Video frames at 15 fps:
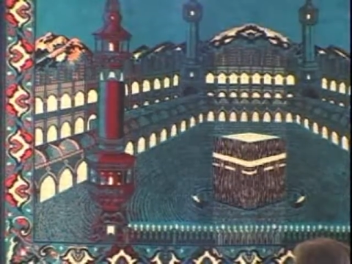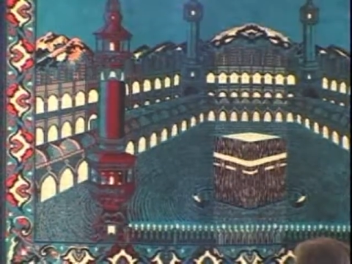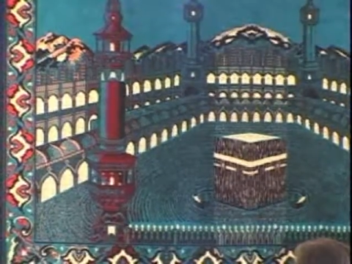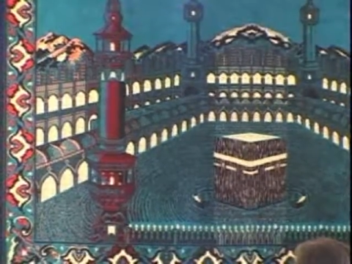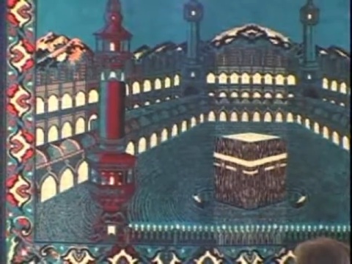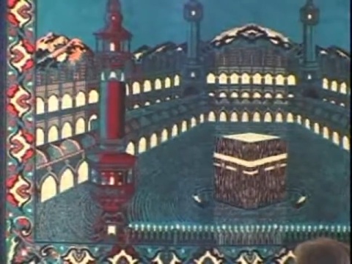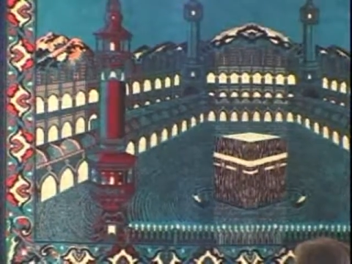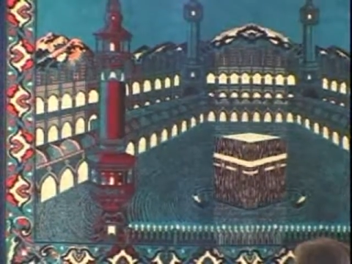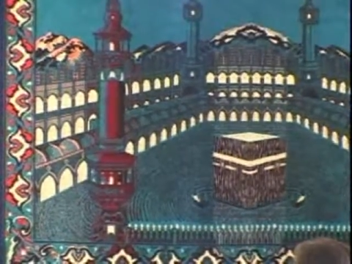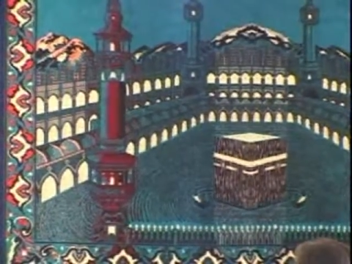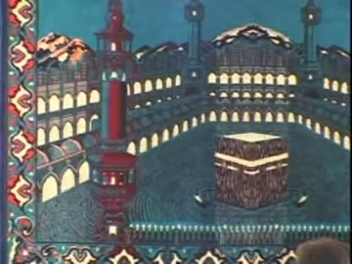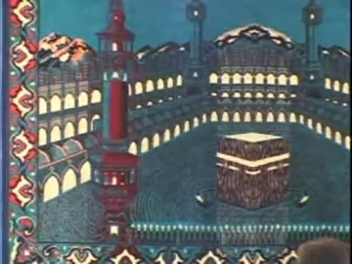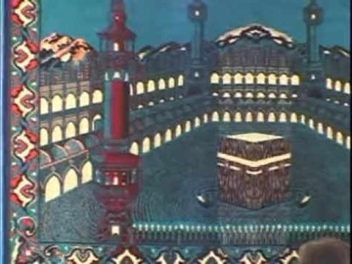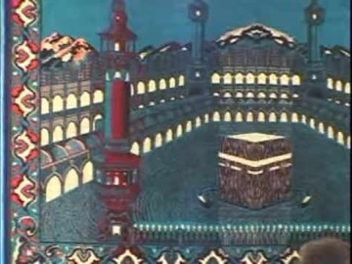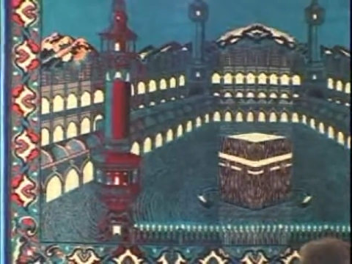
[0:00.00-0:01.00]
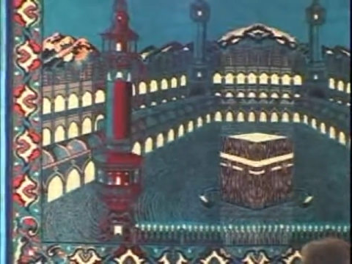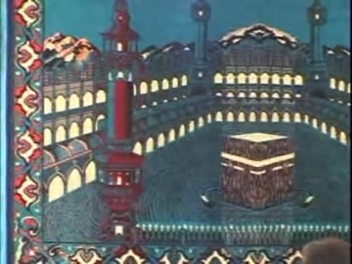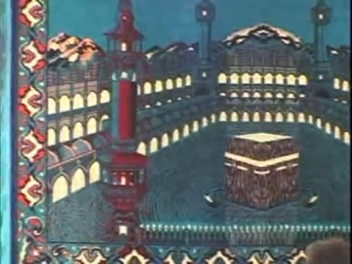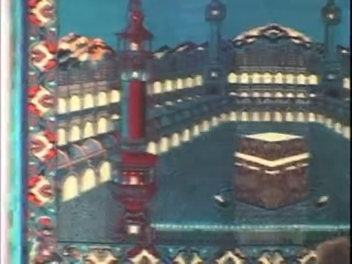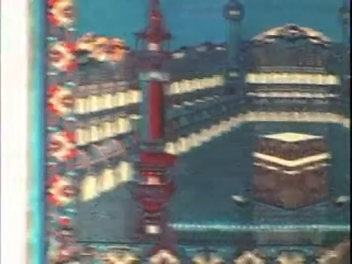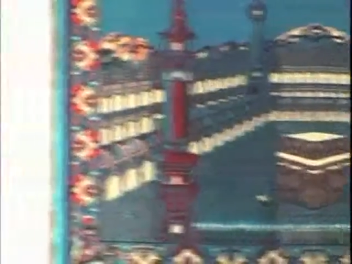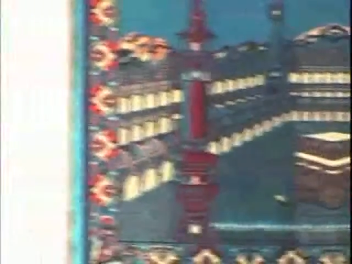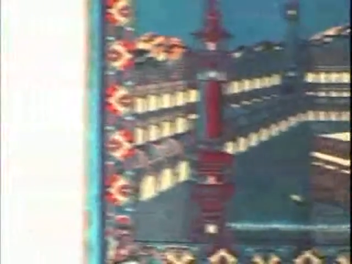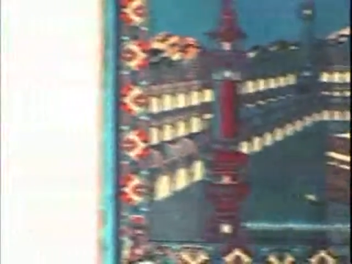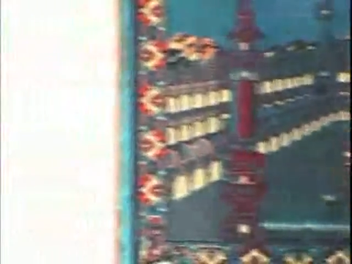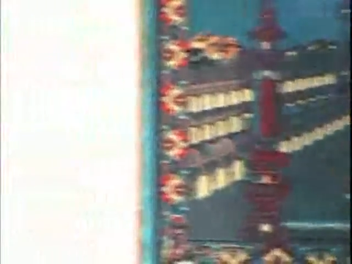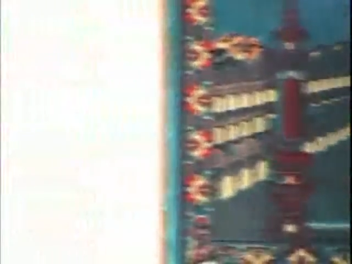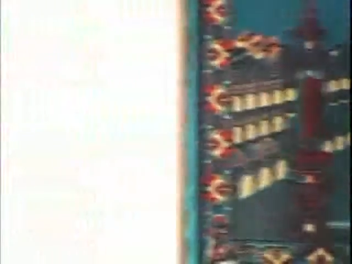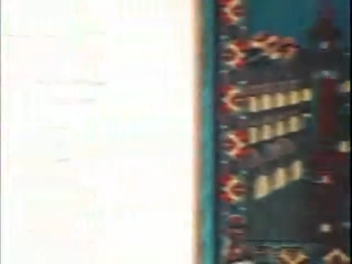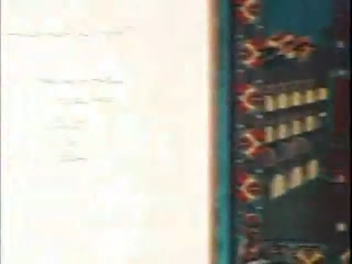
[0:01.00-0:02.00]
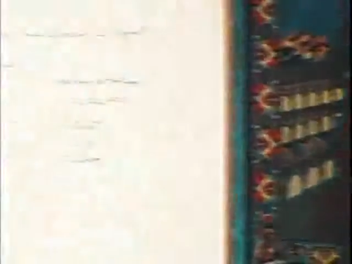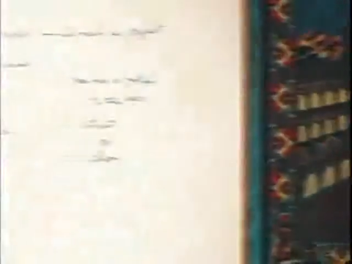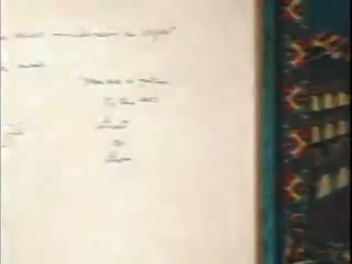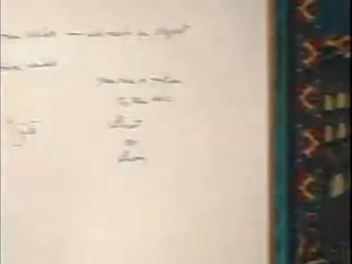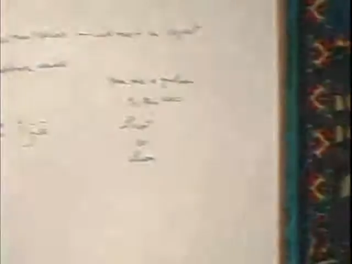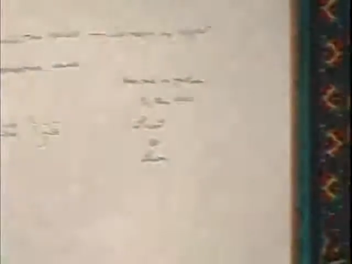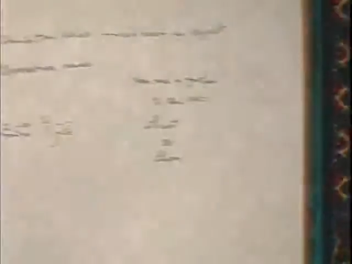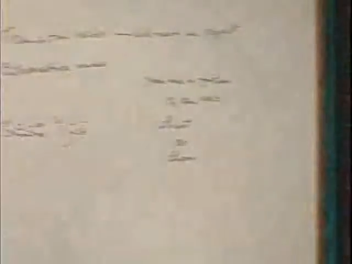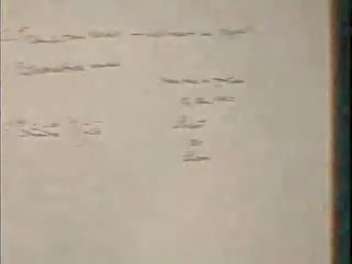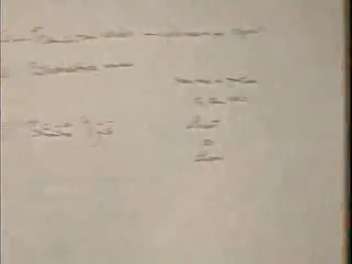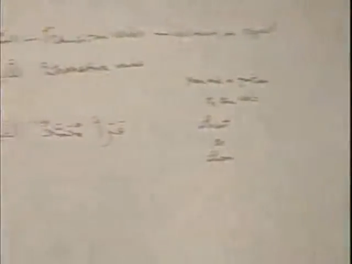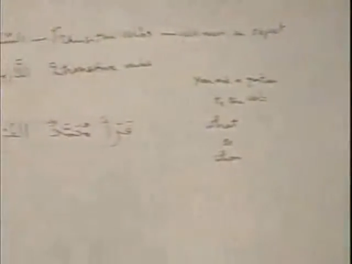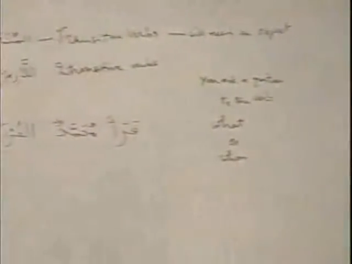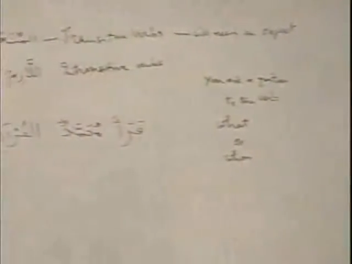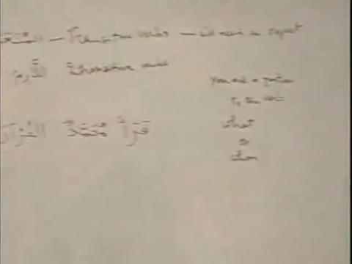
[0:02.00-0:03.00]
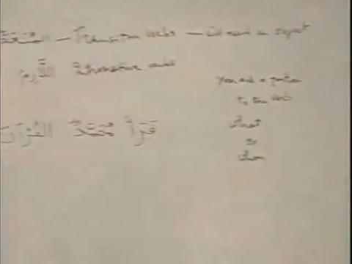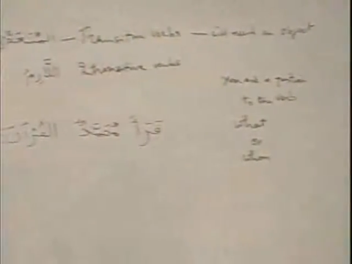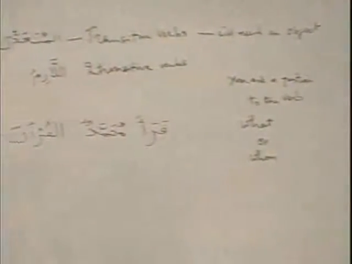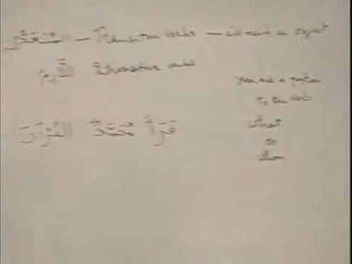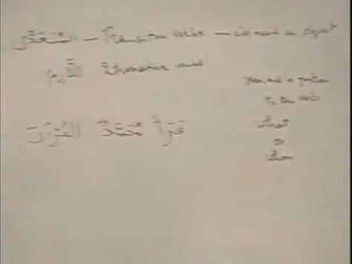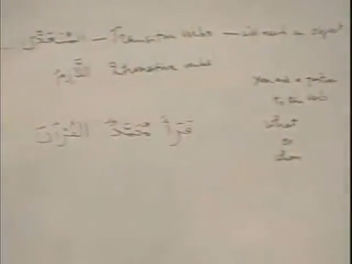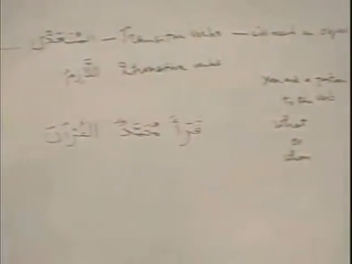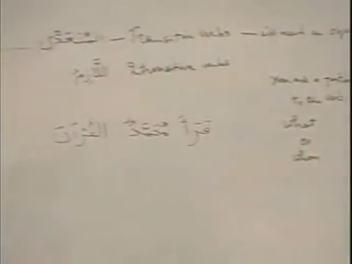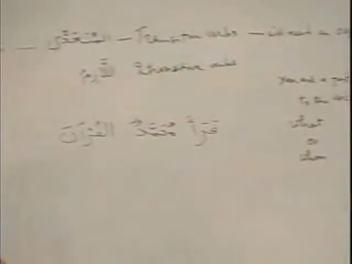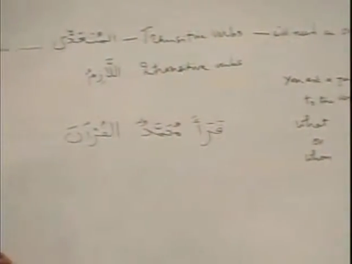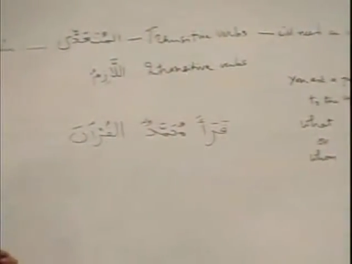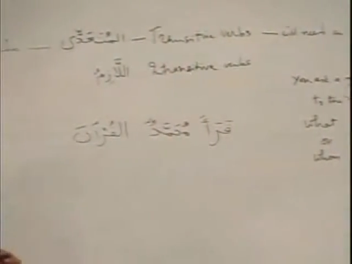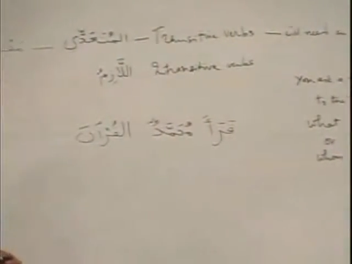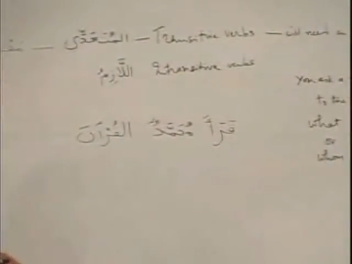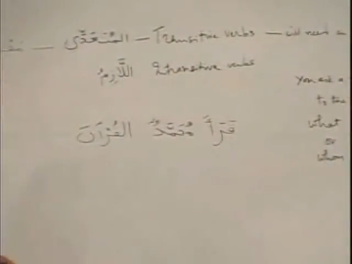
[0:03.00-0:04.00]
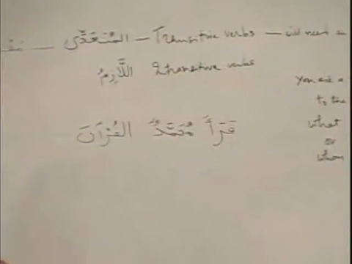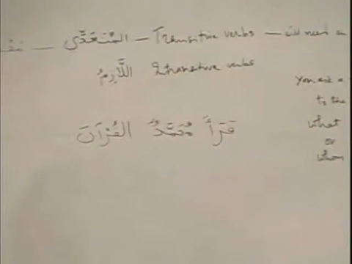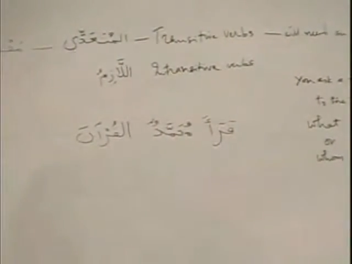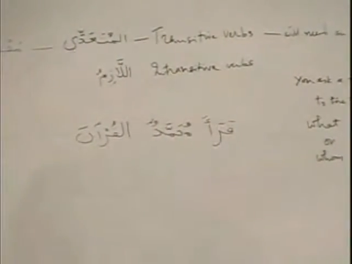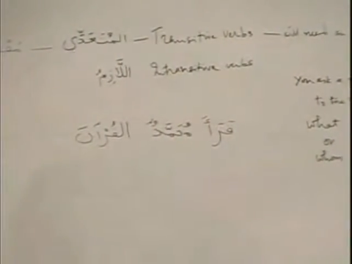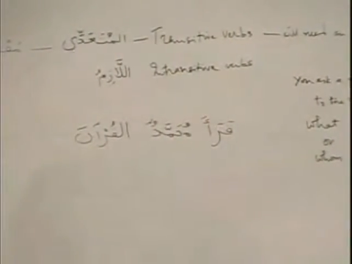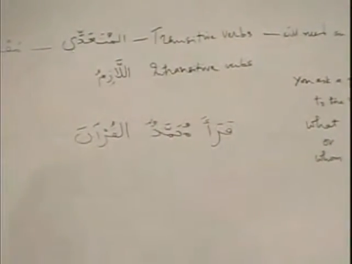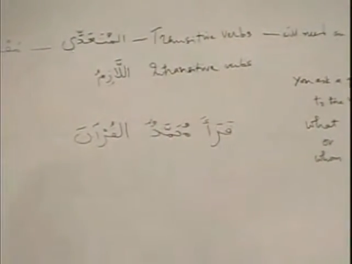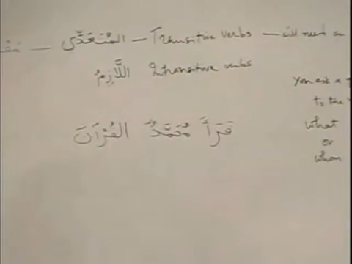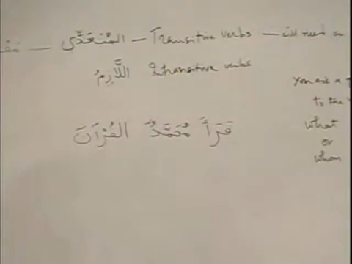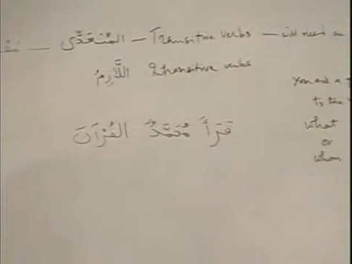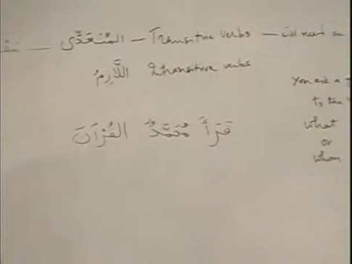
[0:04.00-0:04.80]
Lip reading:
Nobody's mouth can be seen.